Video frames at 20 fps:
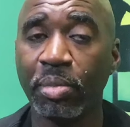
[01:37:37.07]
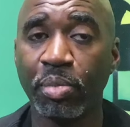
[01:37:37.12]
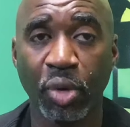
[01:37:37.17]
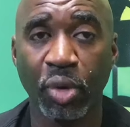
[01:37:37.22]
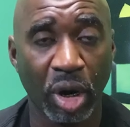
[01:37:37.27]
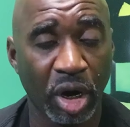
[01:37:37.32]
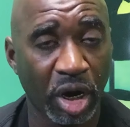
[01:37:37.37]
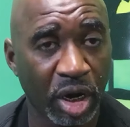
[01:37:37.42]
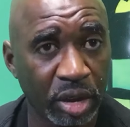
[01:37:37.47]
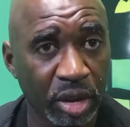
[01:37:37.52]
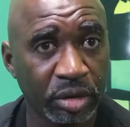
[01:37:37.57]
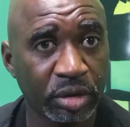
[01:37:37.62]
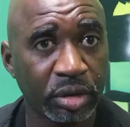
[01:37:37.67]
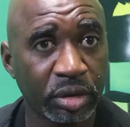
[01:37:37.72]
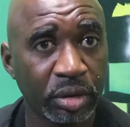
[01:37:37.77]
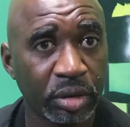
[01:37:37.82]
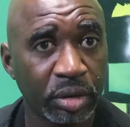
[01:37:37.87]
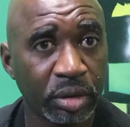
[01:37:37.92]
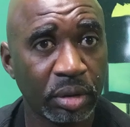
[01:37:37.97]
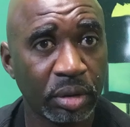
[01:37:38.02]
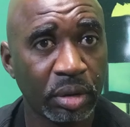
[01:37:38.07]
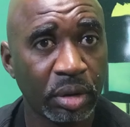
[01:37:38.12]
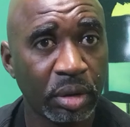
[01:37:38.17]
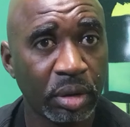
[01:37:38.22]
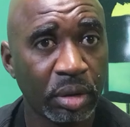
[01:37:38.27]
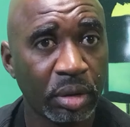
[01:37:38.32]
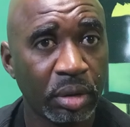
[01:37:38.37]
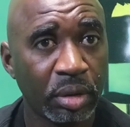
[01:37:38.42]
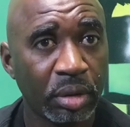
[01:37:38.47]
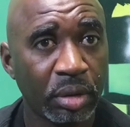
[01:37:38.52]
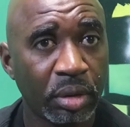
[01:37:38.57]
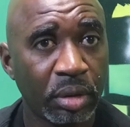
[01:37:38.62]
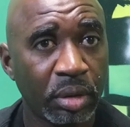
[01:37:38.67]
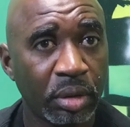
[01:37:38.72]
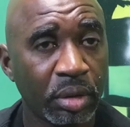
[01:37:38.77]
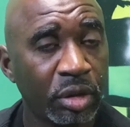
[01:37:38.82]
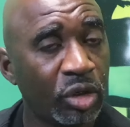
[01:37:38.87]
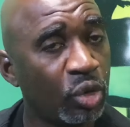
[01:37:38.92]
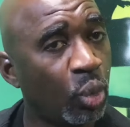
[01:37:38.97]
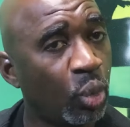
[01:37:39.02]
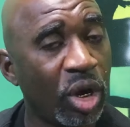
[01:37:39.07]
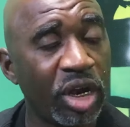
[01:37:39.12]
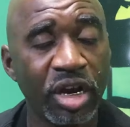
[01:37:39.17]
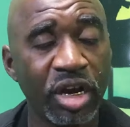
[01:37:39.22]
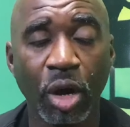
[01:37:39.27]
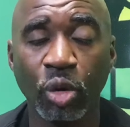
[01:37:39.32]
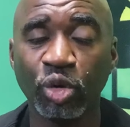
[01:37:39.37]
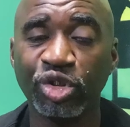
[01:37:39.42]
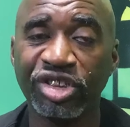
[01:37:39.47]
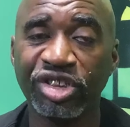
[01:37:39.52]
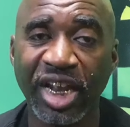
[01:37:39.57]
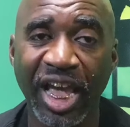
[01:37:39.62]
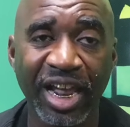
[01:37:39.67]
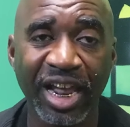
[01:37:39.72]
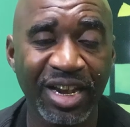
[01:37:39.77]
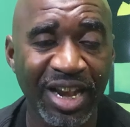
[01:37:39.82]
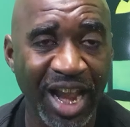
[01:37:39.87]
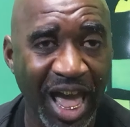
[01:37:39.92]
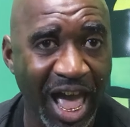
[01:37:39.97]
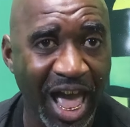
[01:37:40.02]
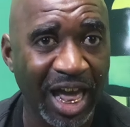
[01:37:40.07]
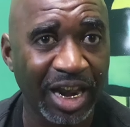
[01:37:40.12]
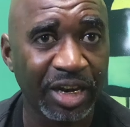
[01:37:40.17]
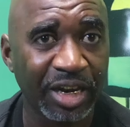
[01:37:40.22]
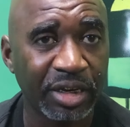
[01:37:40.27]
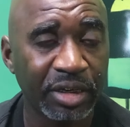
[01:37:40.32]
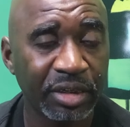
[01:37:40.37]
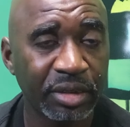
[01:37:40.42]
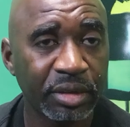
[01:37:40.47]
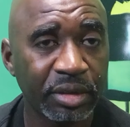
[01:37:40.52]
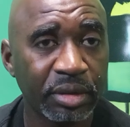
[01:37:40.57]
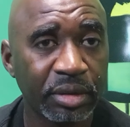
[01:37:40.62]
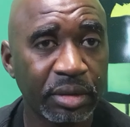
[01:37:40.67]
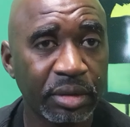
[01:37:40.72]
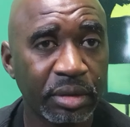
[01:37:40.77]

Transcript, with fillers: in the Bronx. You wasn't on Staten Island.